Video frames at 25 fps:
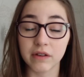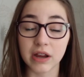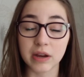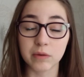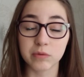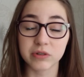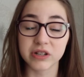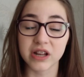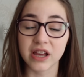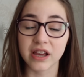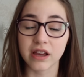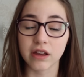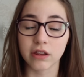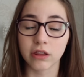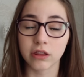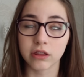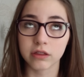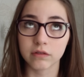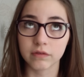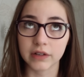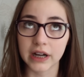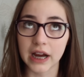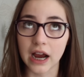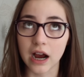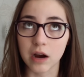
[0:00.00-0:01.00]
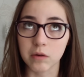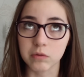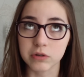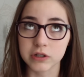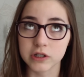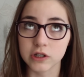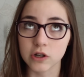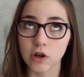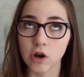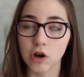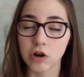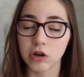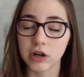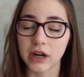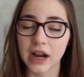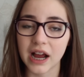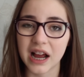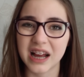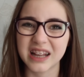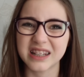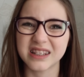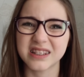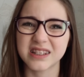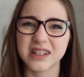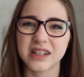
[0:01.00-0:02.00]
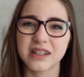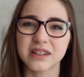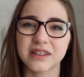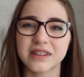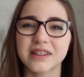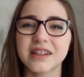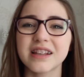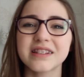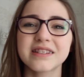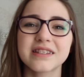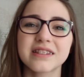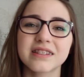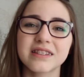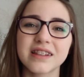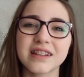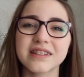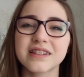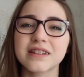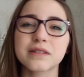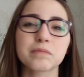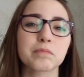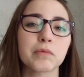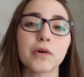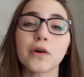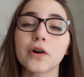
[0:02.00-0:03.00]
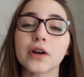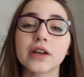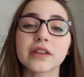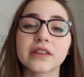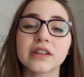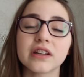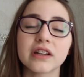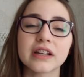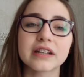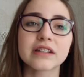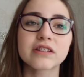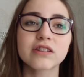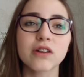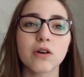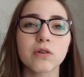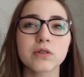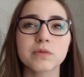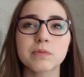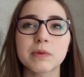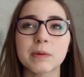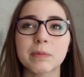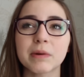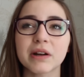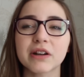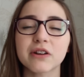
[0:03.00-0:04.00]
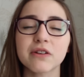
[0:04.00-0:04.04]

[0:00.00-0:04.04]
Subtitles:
It was like 3 hours long, and there's this boy that insults people.